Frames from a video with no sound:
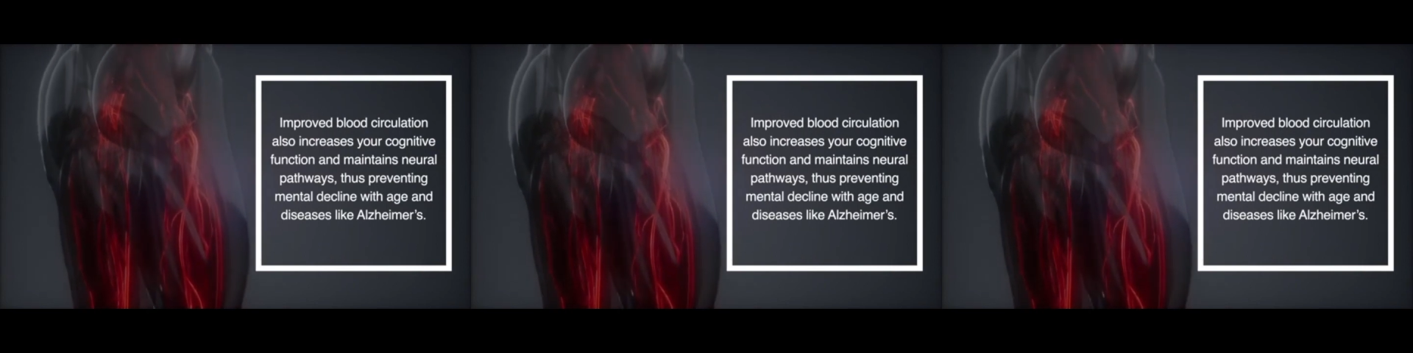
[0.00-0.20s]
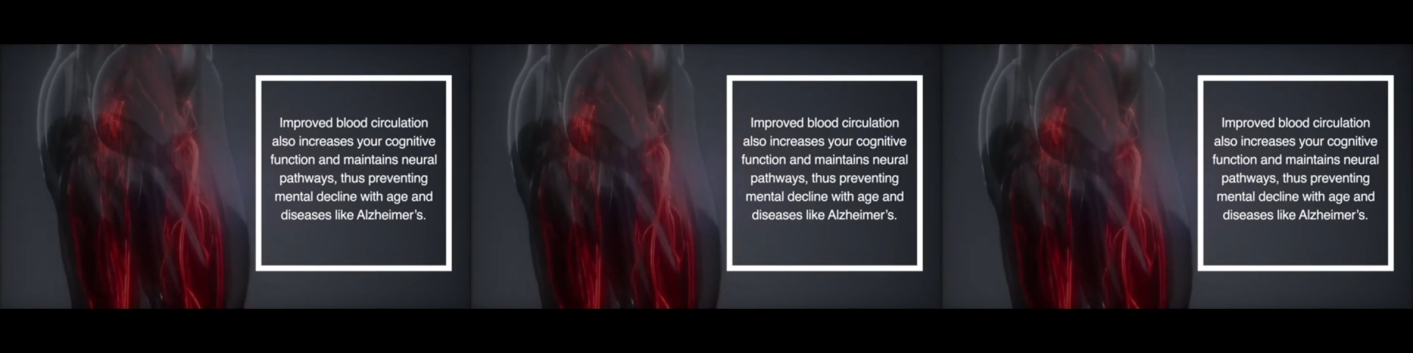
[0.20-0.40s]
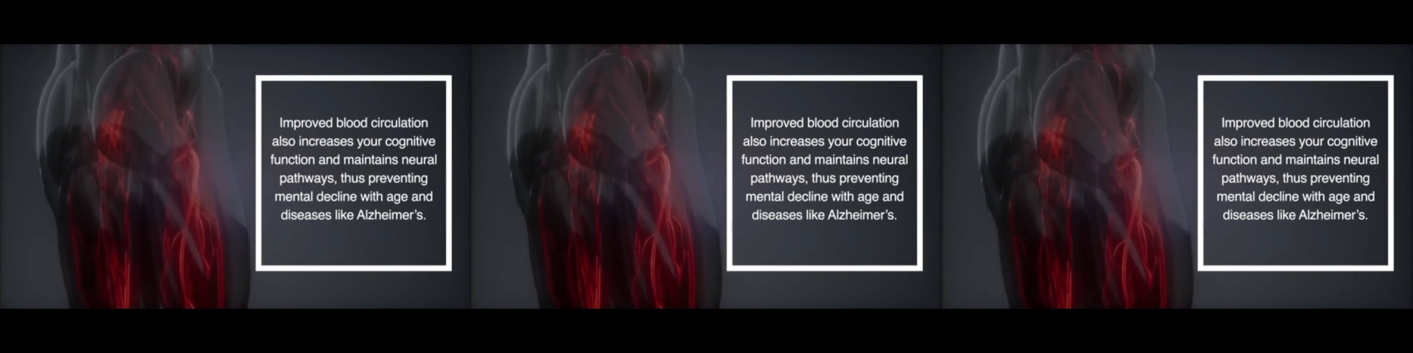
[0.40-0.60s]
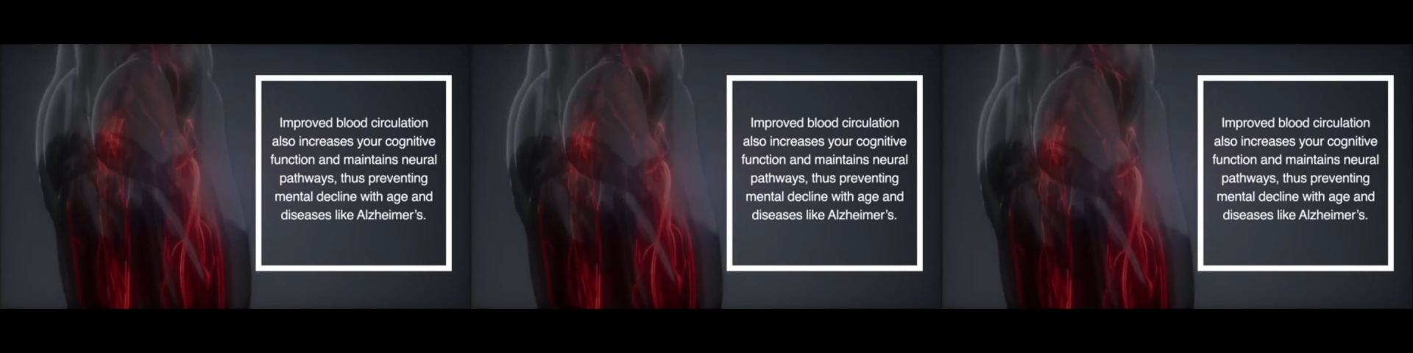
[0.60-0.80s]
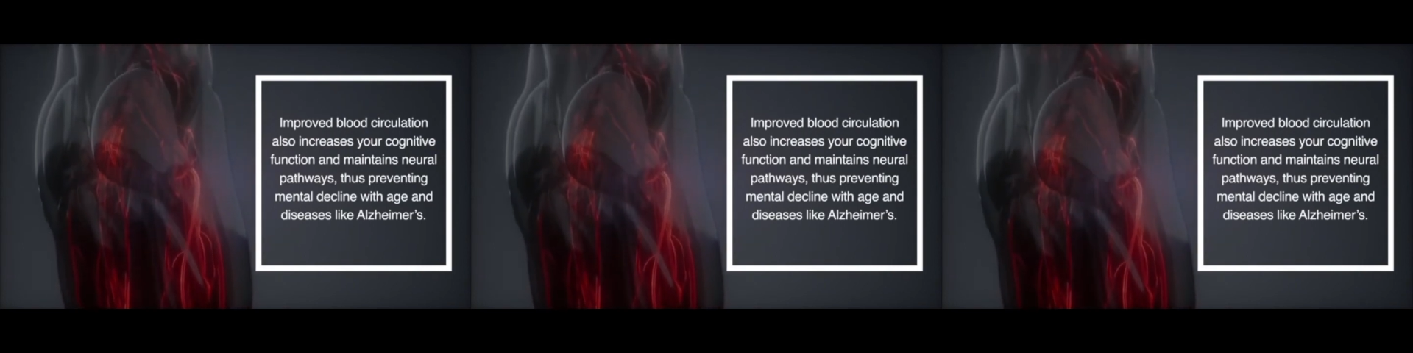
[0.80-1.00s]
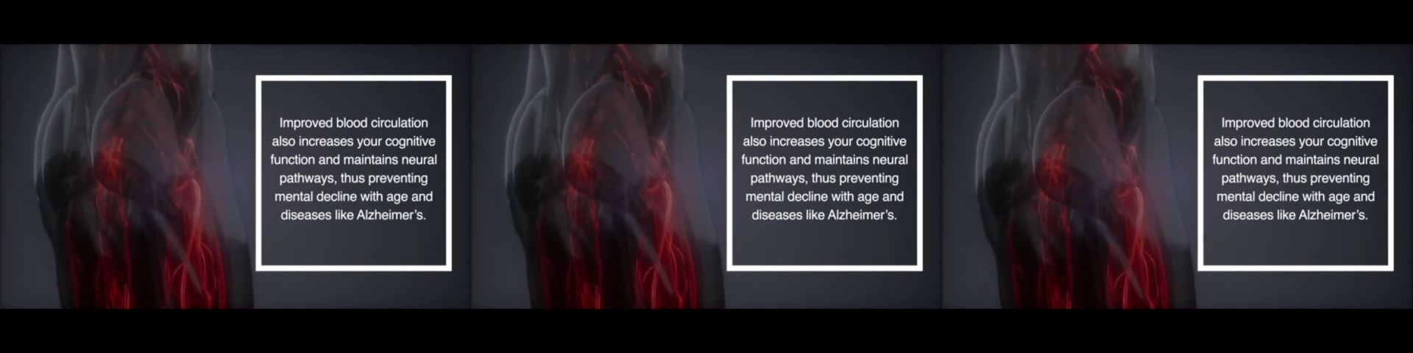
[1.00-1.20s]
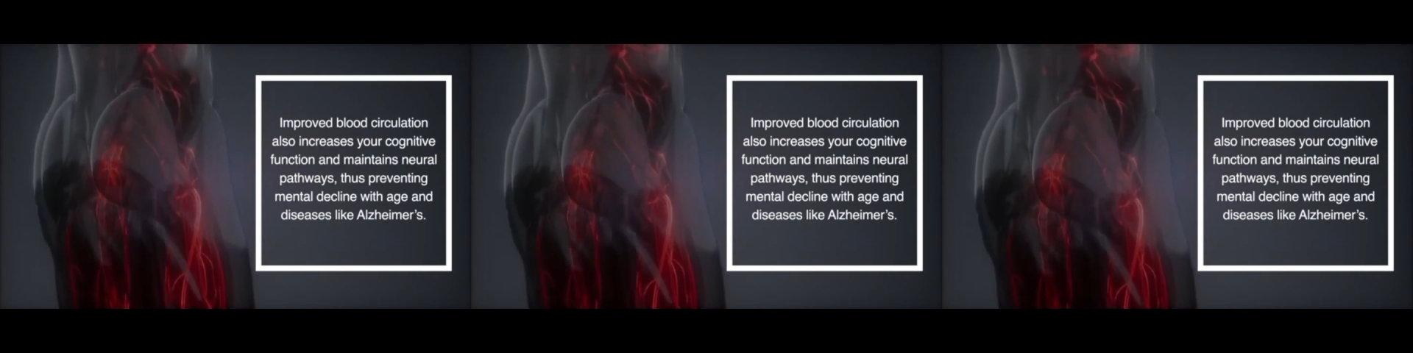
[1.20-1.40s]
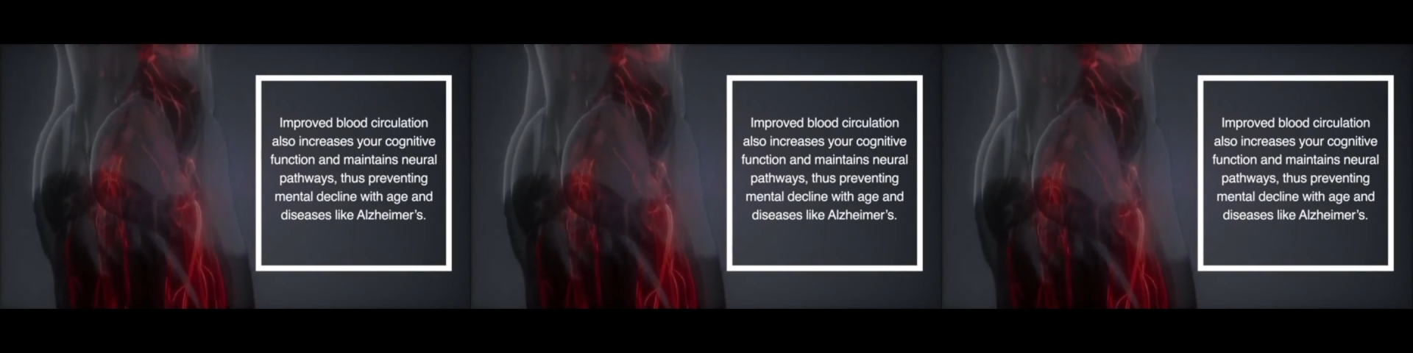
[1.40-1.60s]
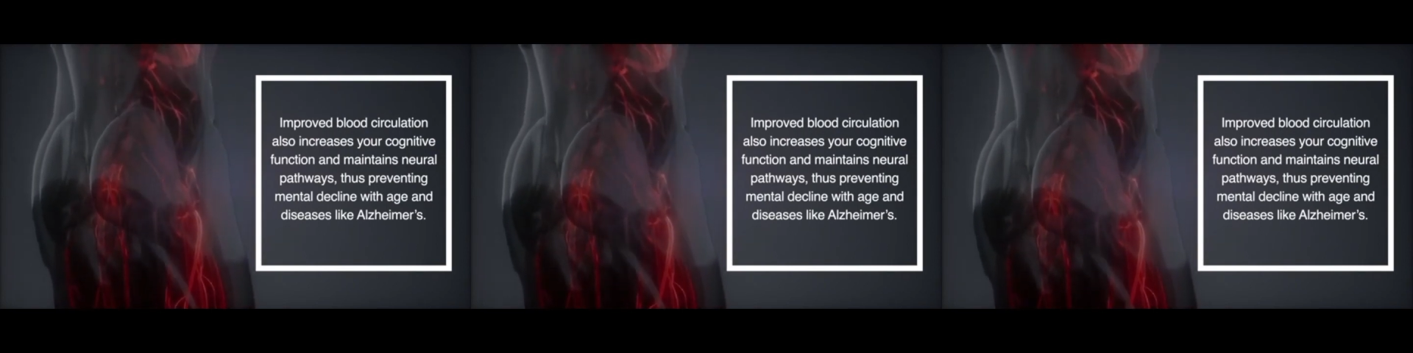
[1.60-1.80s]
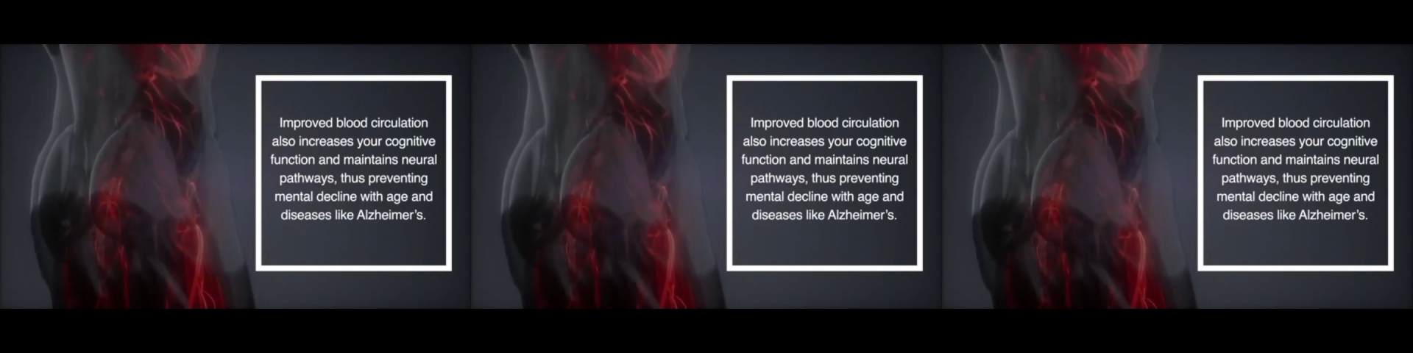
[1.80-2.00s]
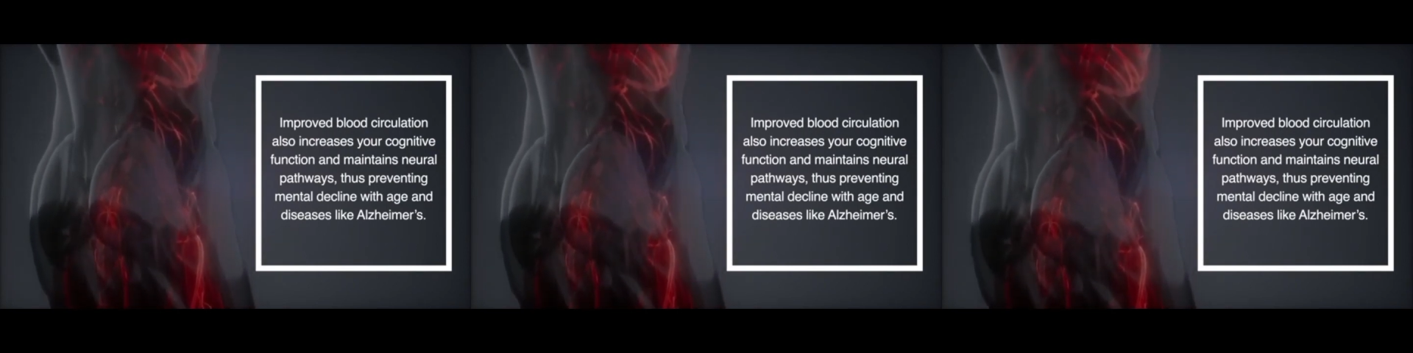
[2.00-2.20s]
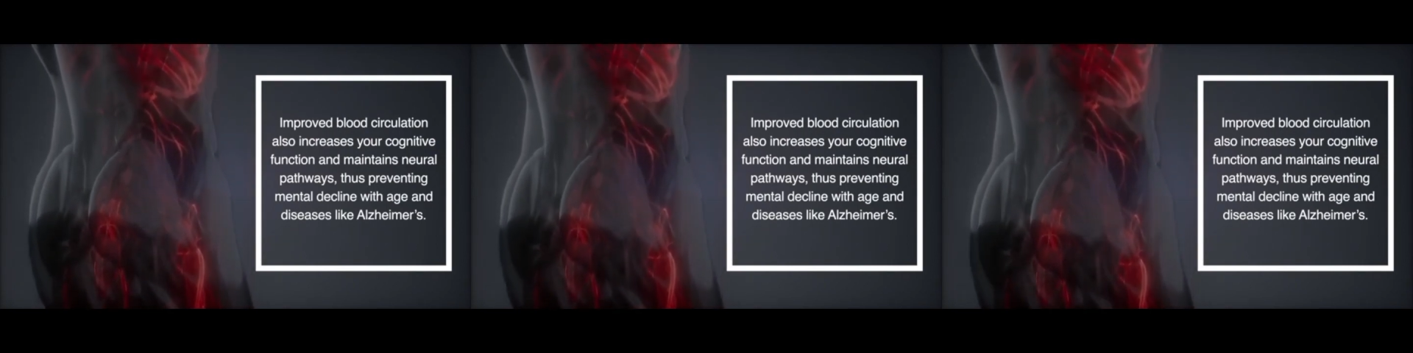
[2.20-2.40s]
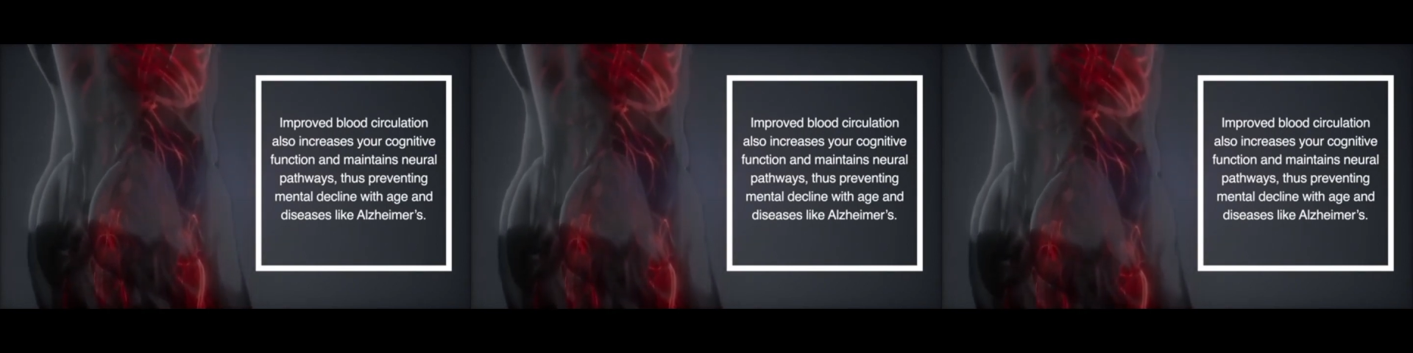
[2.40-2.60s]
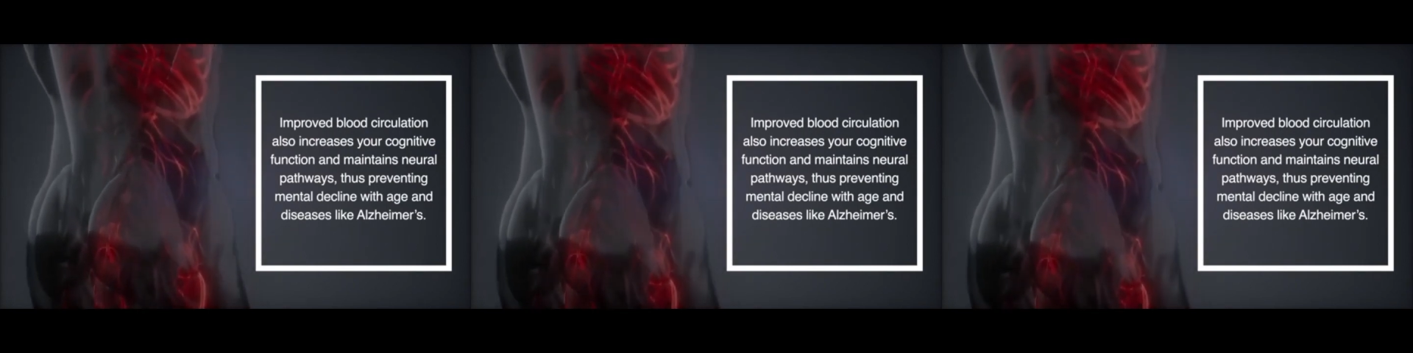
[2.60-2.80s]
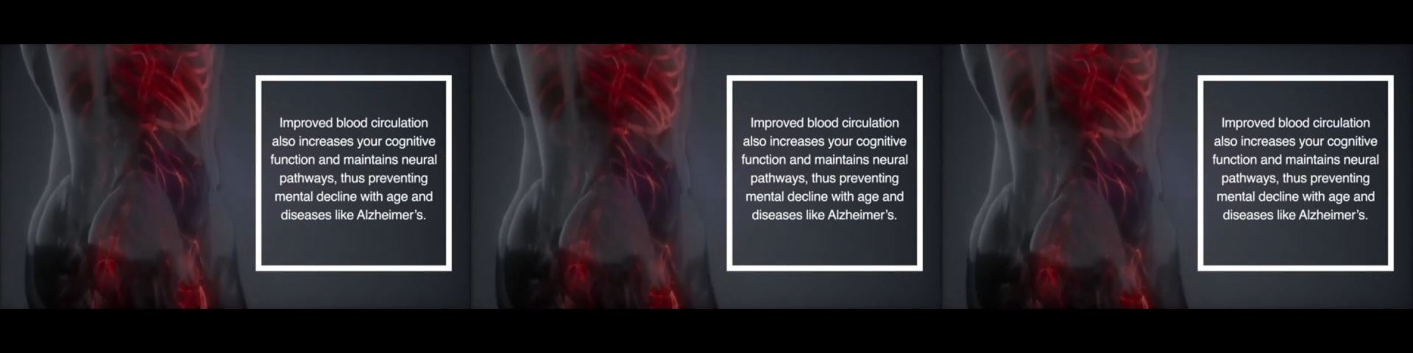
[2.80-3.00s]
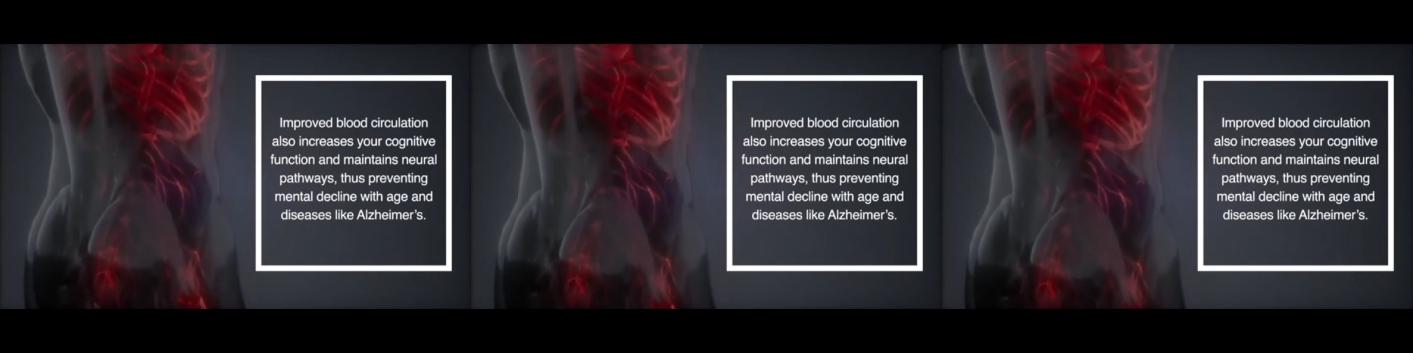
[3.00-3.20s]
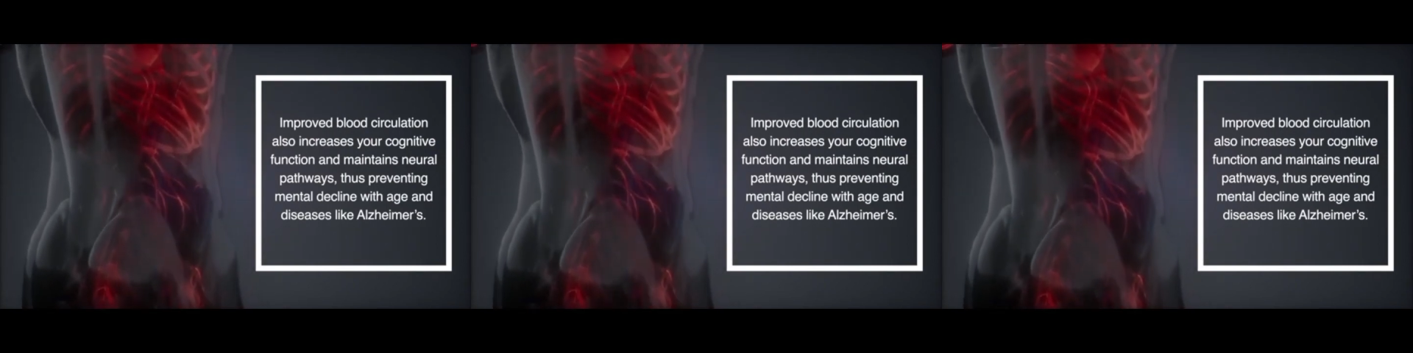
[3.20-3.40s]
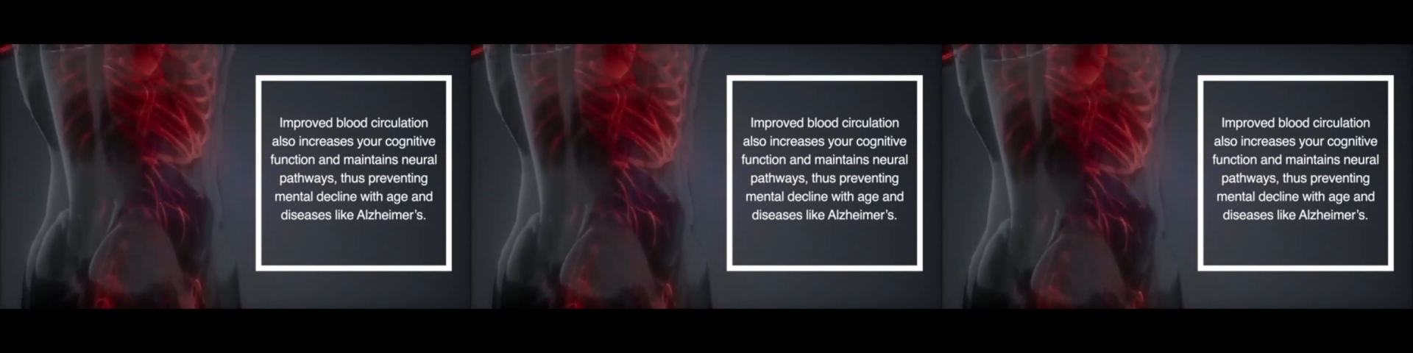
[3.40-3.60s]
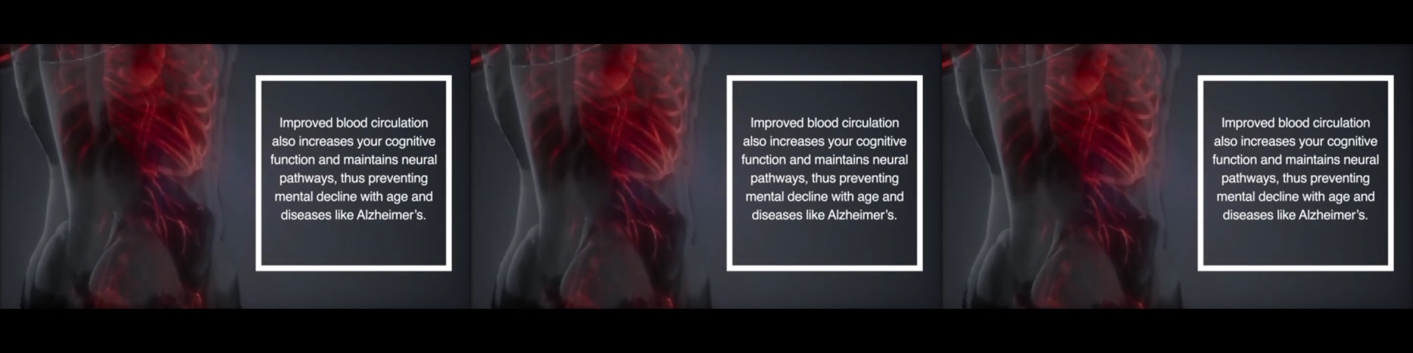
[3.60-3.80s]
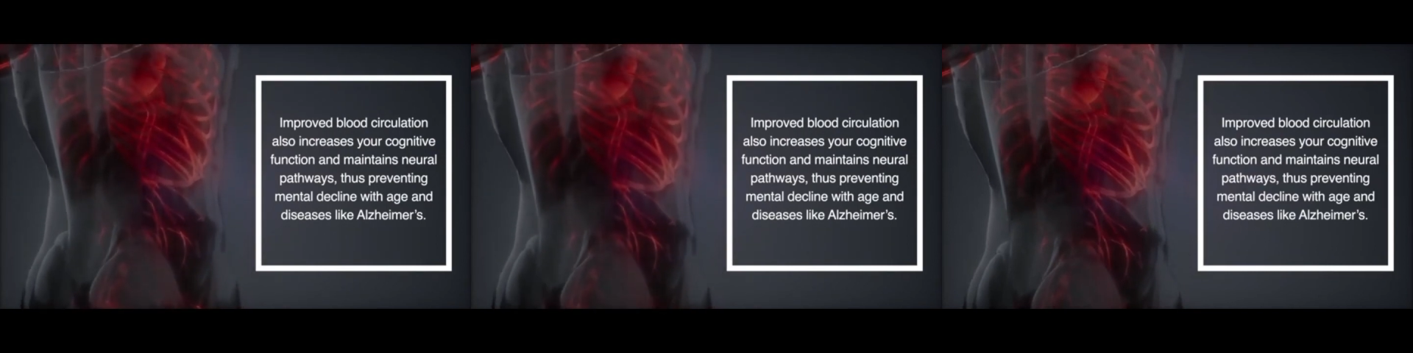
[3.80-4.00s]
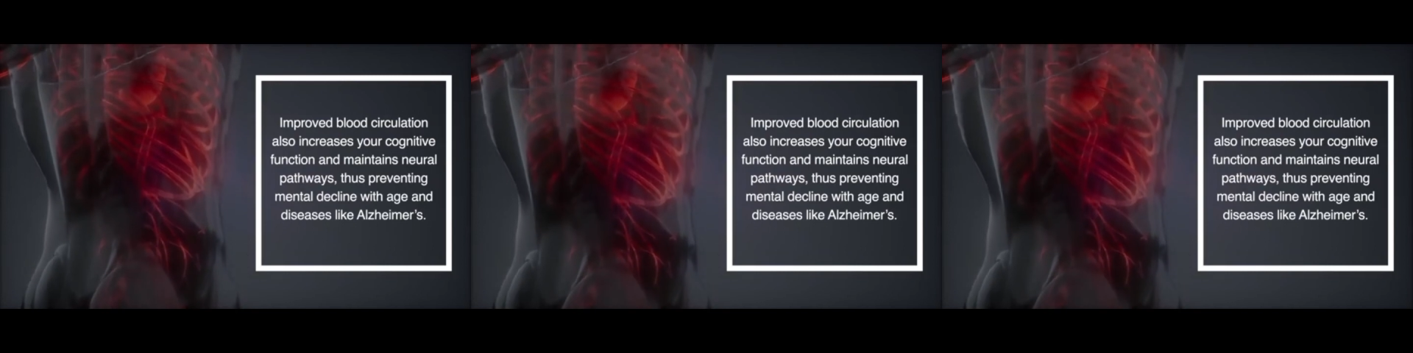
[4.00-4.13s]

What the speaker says: (no speaker visible)